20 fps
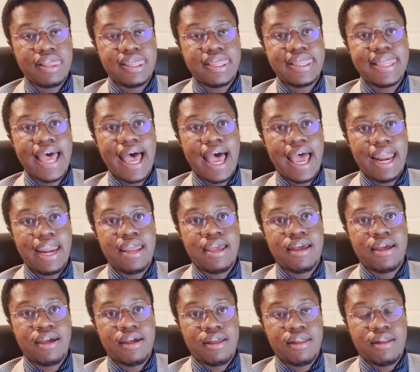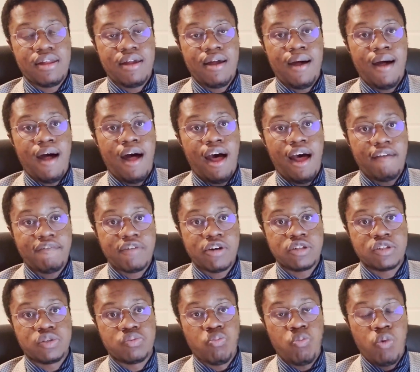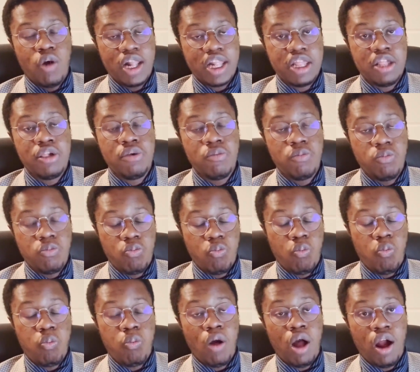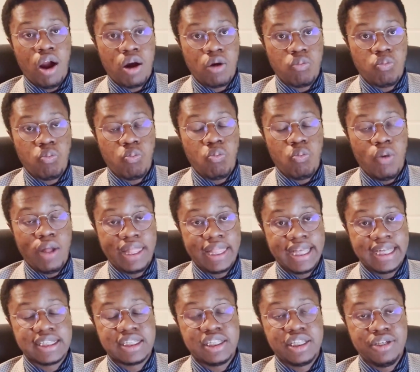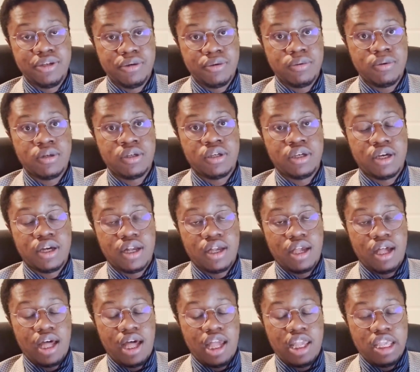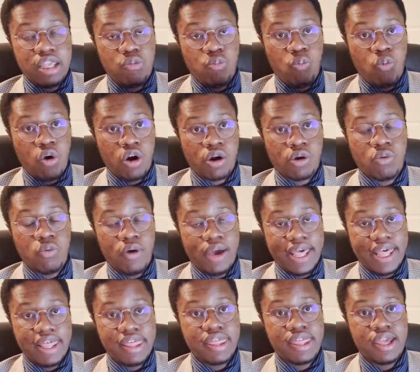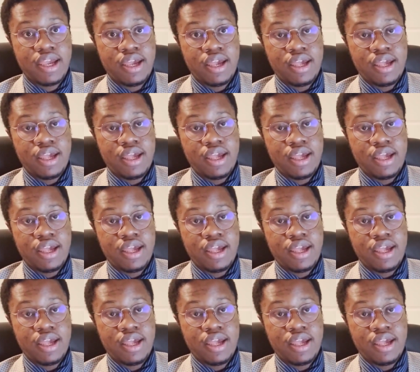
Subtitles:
that offers what you are willing to work with,